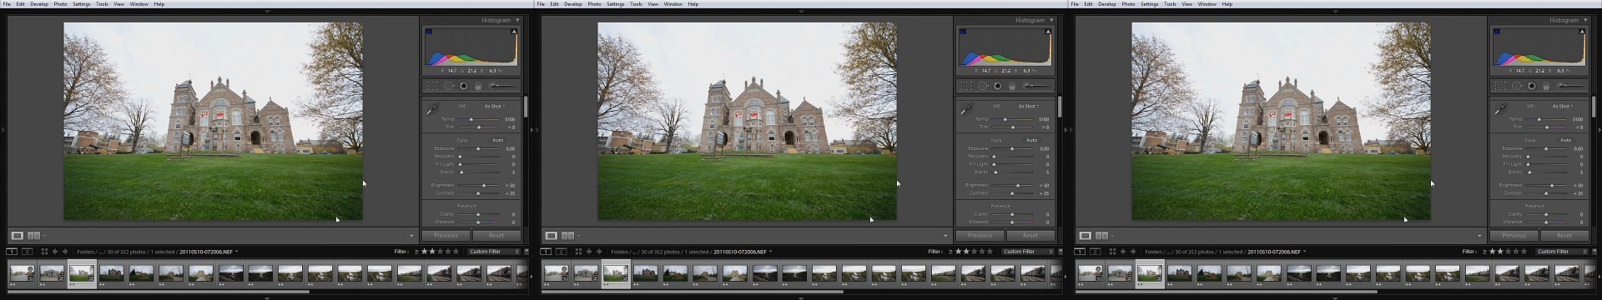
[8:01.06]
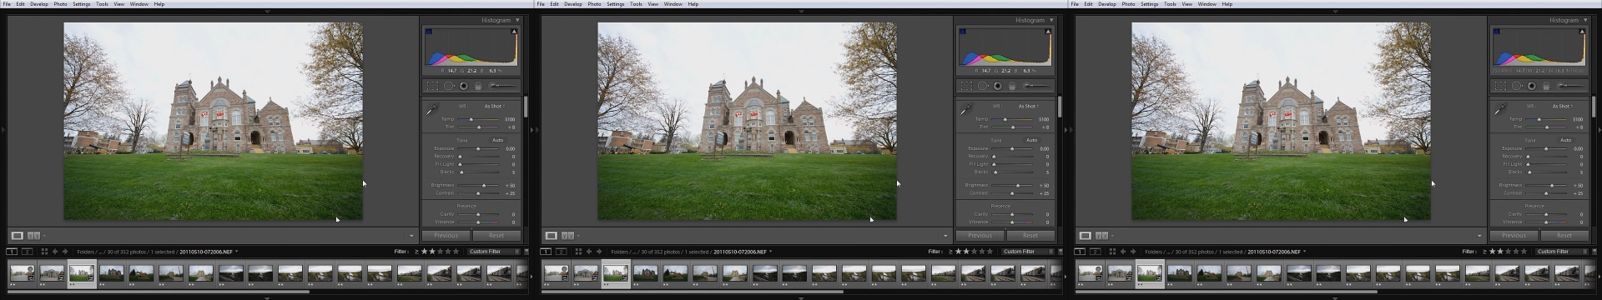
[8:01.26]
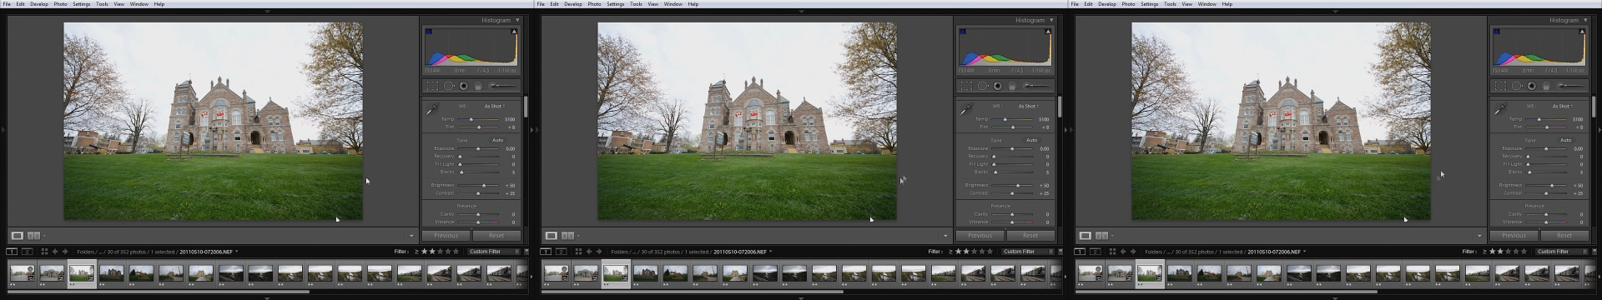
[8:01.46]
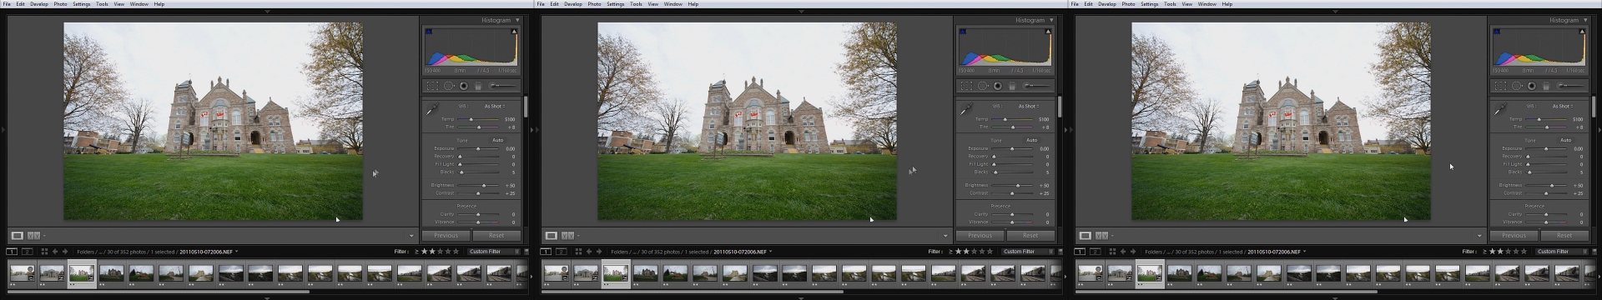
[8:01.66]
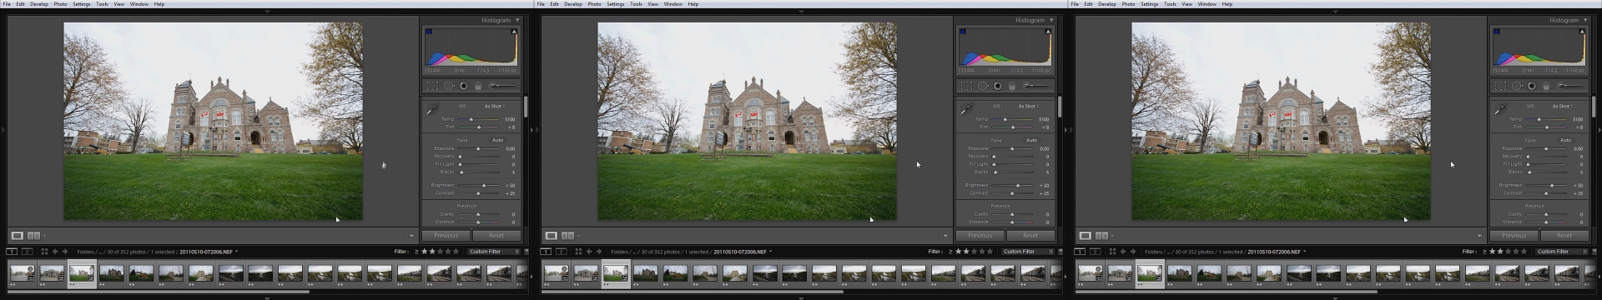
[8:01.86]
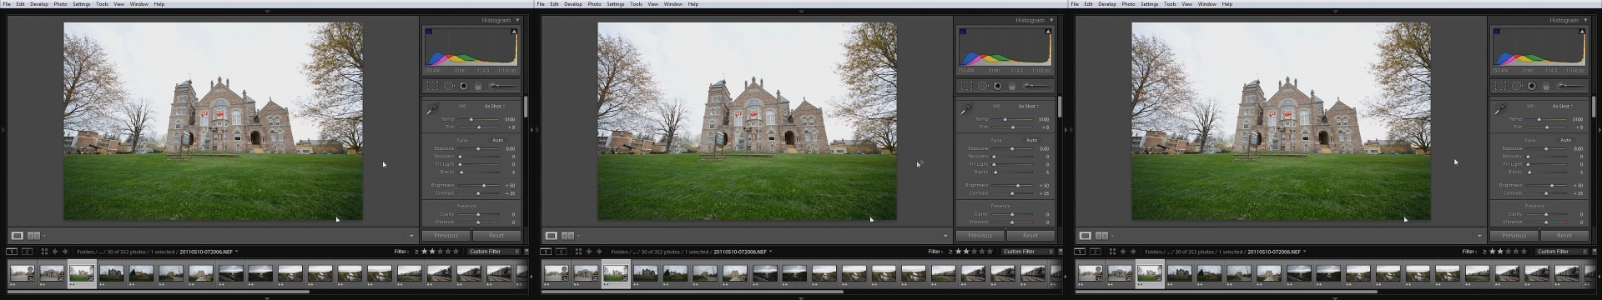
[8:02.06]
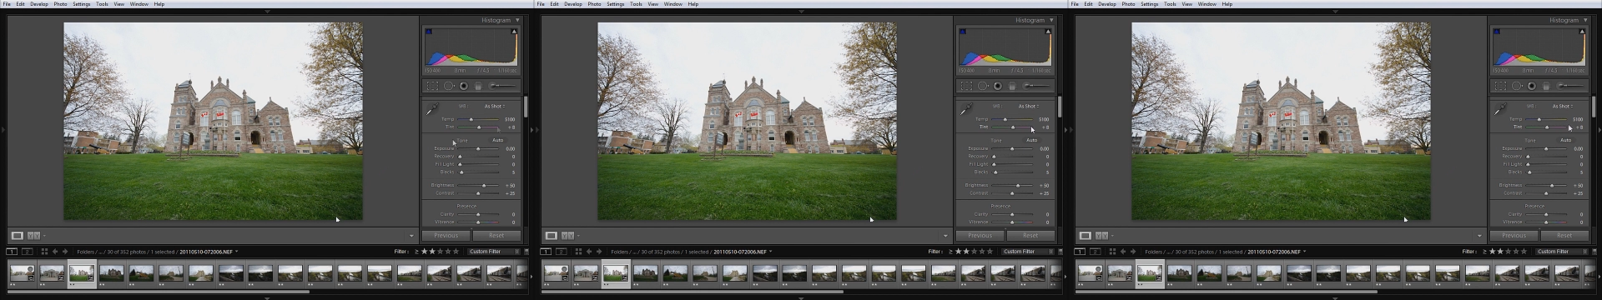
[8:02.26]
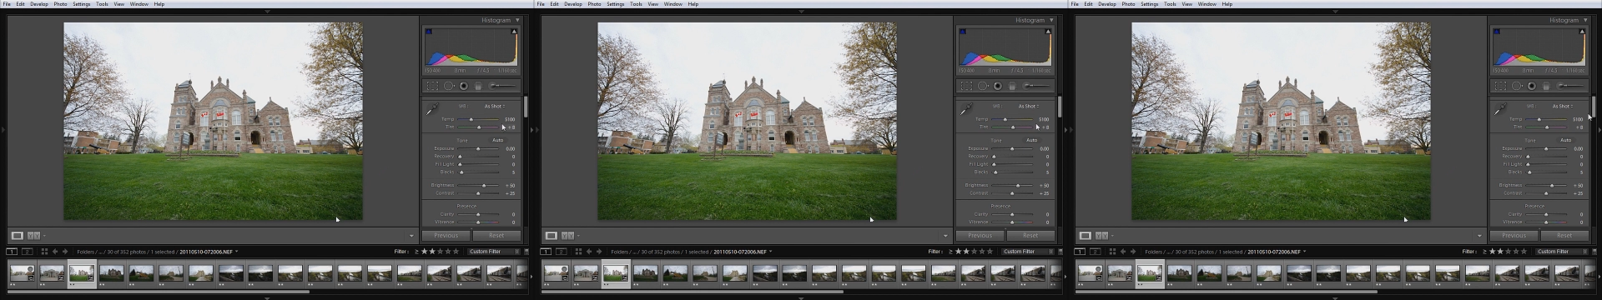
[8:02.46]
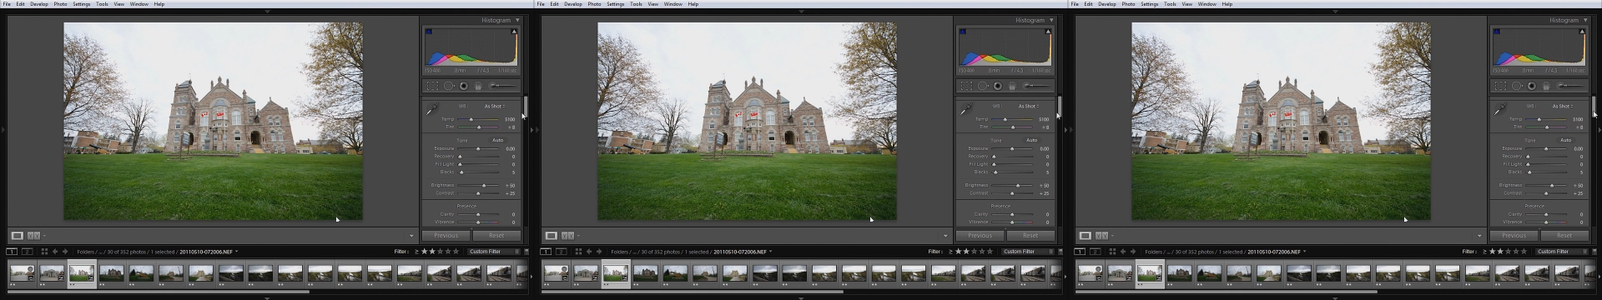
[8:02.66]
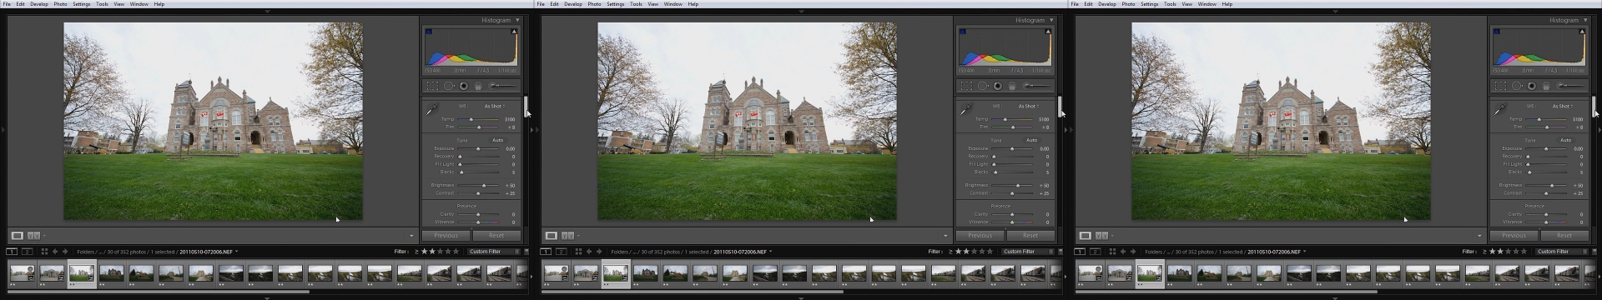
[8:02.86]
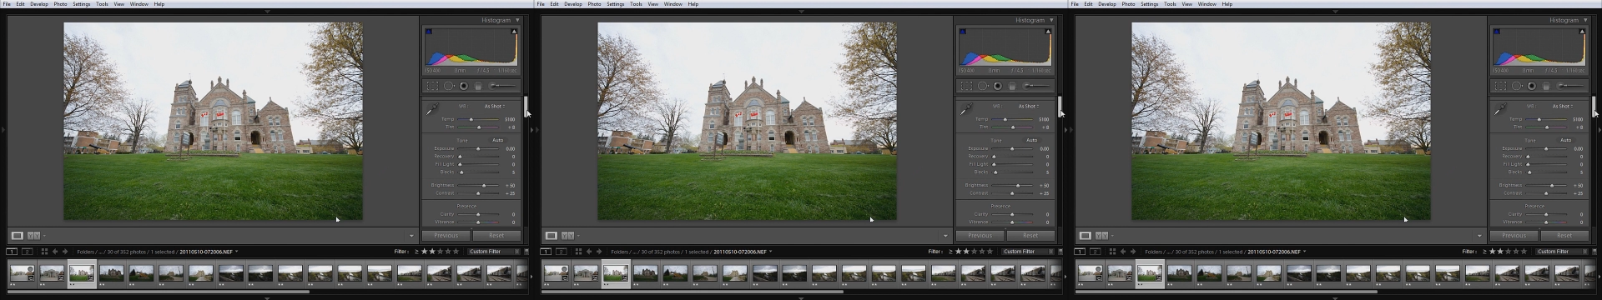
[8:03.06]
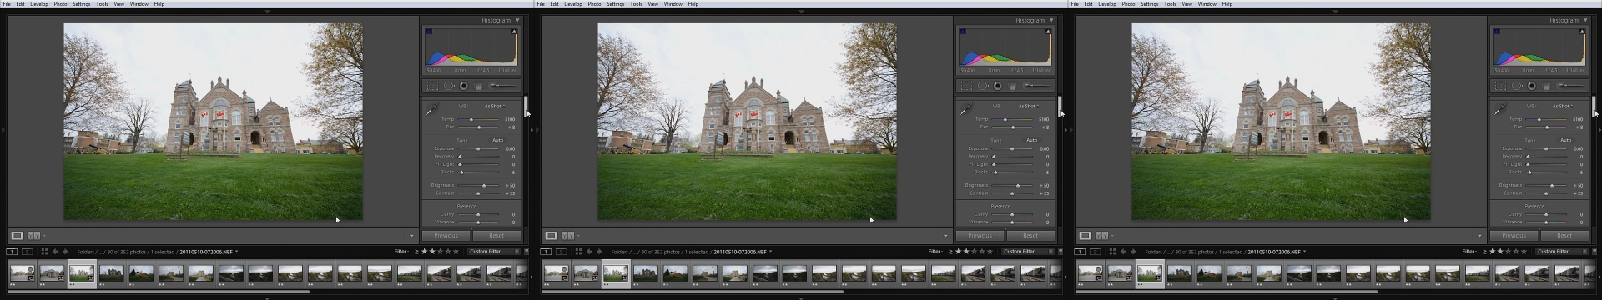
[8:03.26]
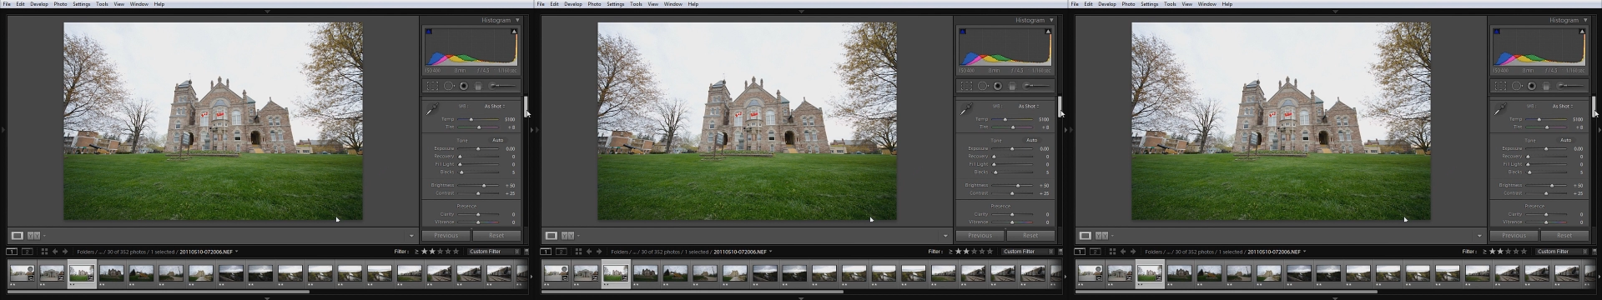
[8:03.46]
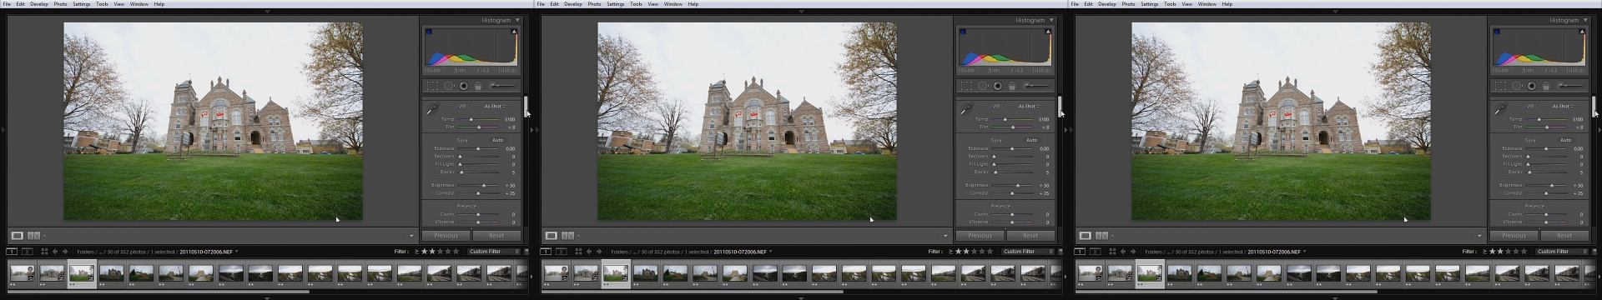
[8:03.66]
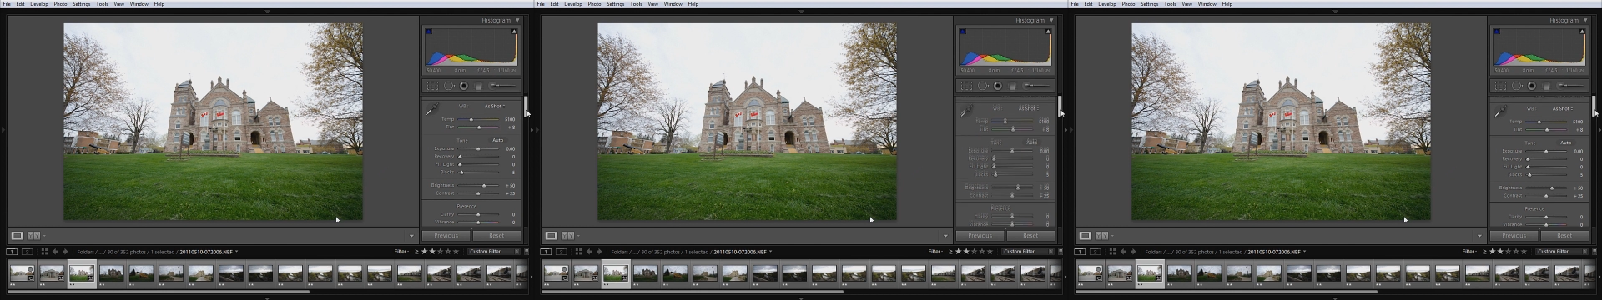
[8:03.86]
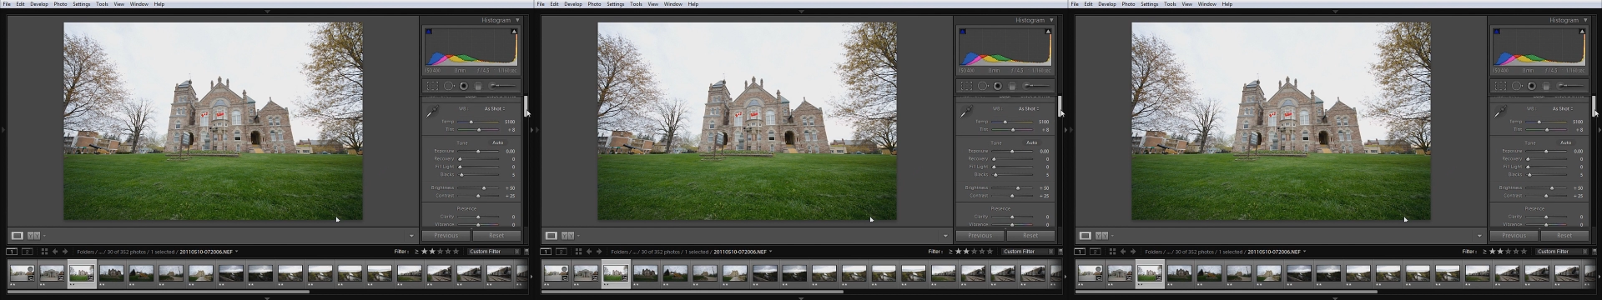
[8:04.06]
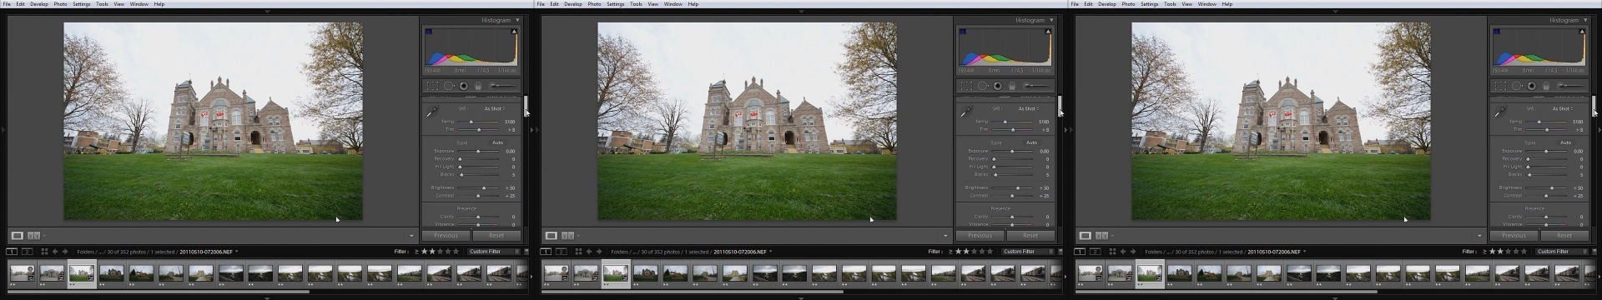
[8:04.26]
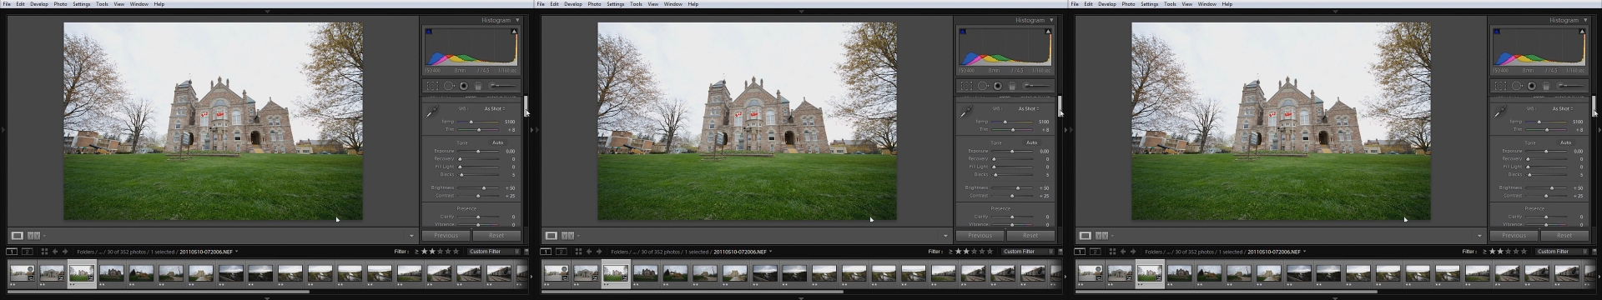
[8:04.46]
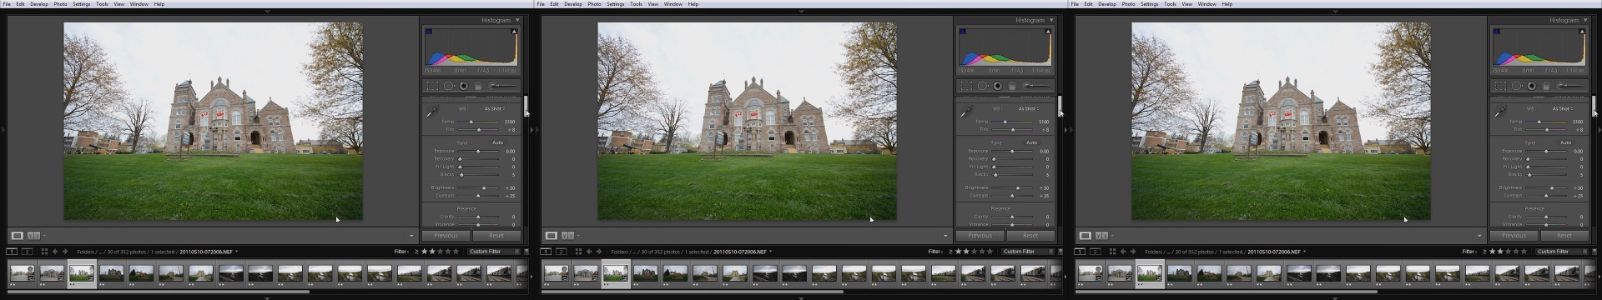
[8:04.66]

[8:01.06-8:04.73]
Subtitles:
[unreadable: no face in view]